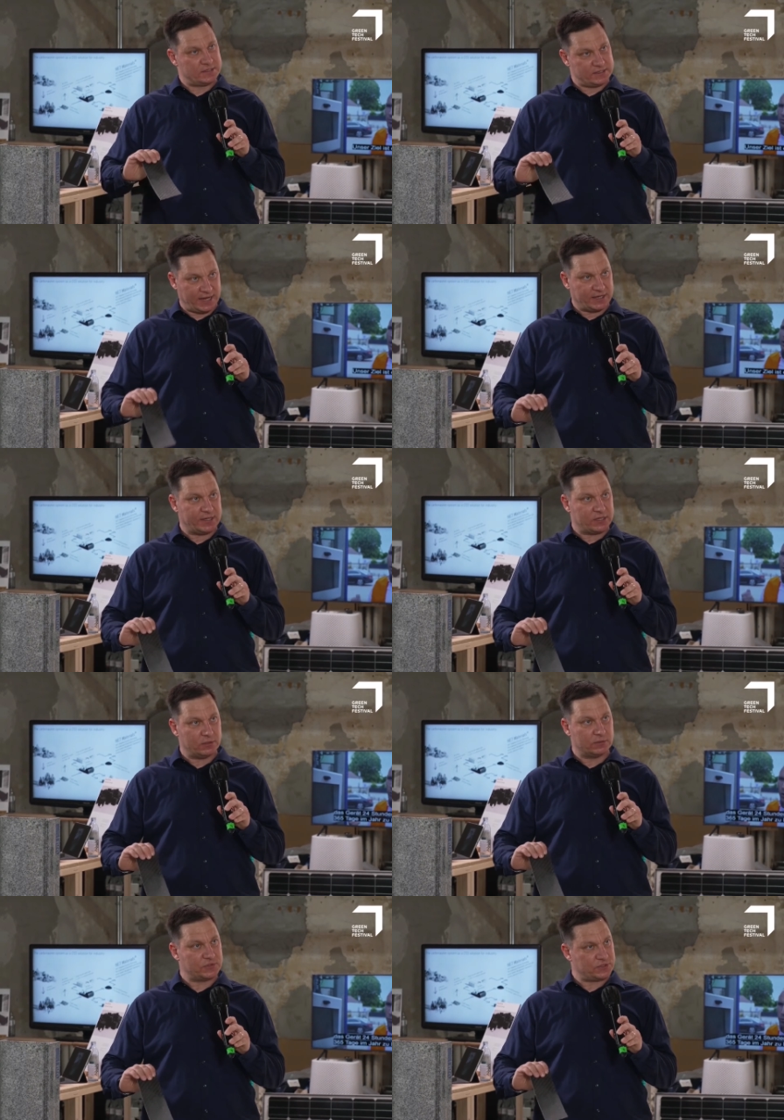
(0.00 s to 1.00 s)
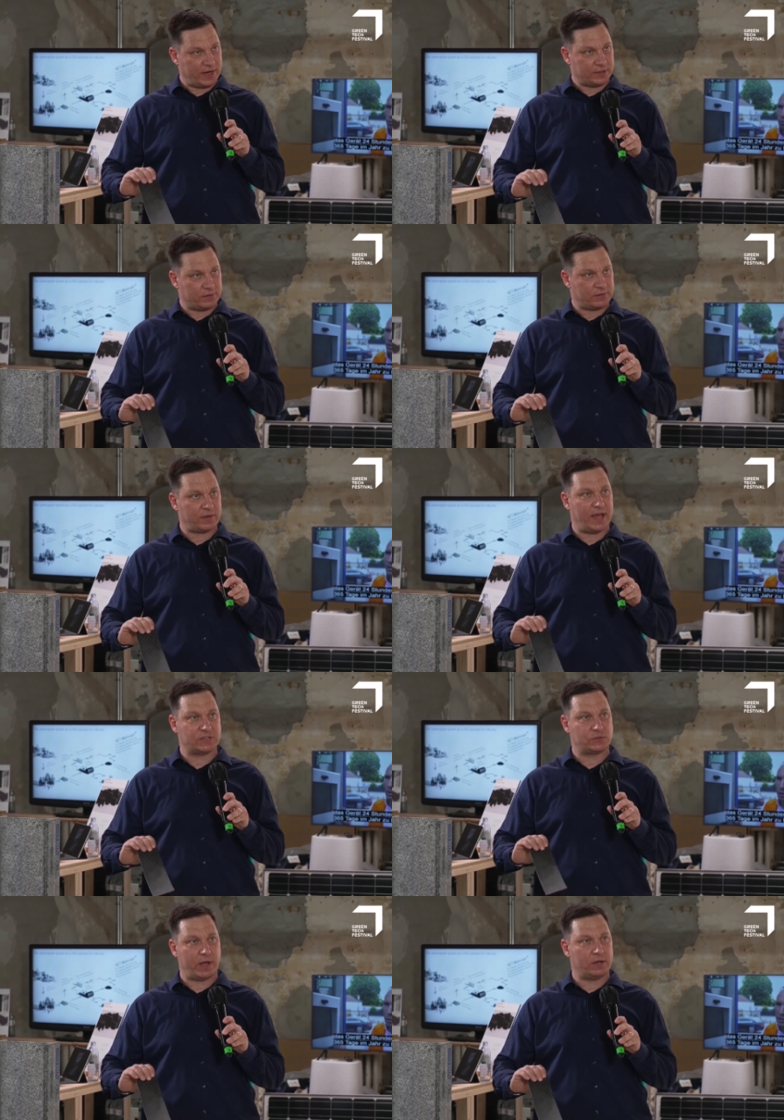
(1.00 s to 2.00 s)
technical strength
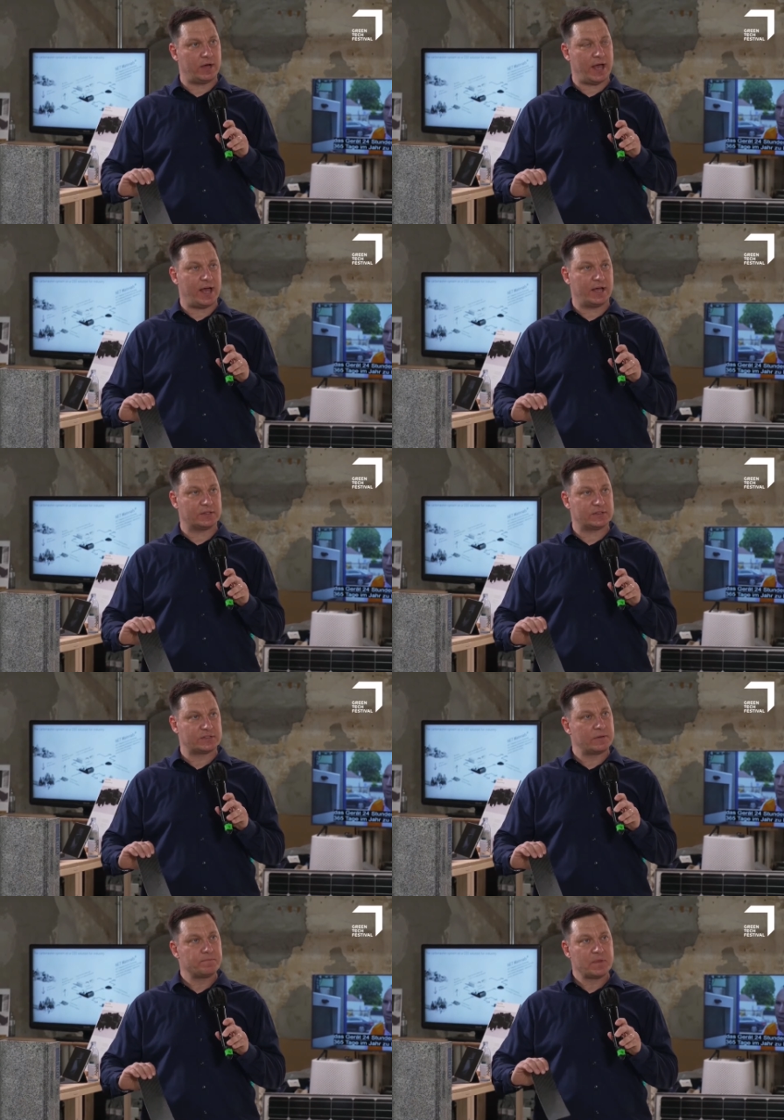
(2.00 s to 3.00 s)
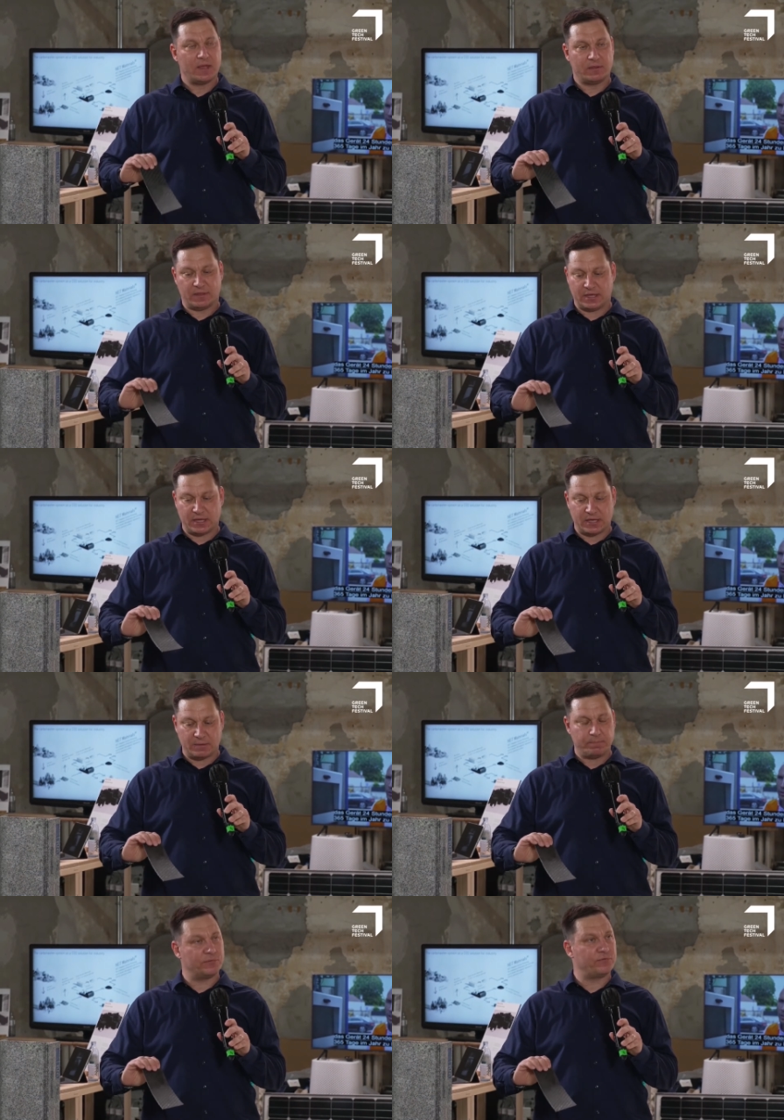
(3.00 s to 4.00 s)
as well as the
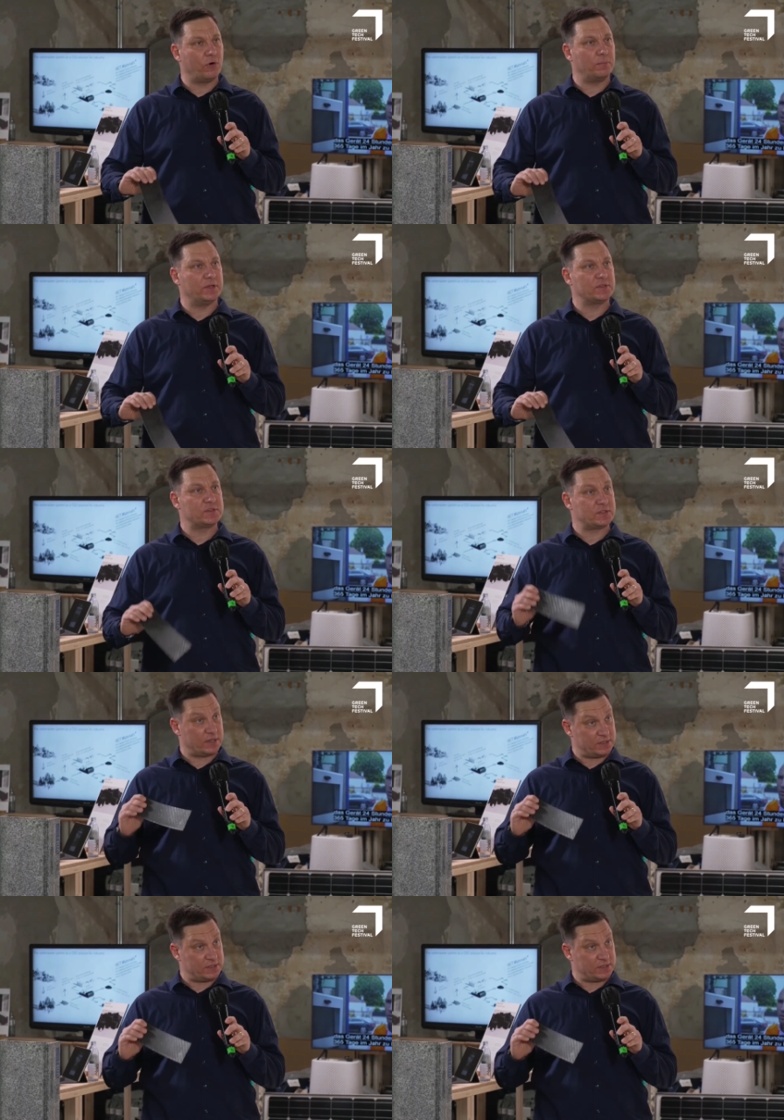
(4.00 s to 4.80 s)
performance